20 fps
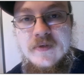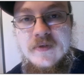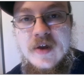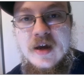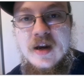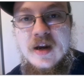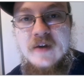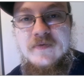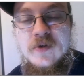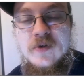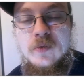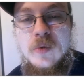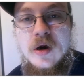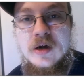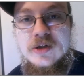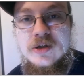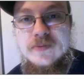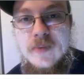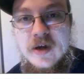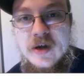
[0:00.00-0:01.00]
That if you
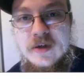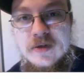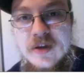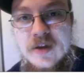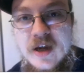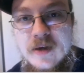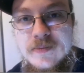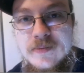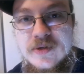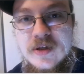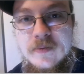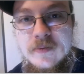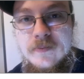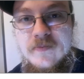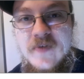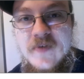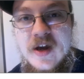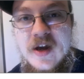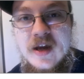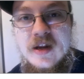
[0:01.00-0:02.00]
watch my
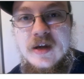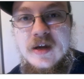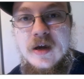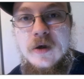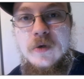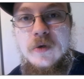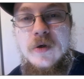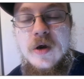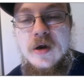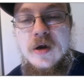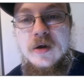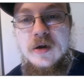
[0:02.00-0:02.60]
Clemson video,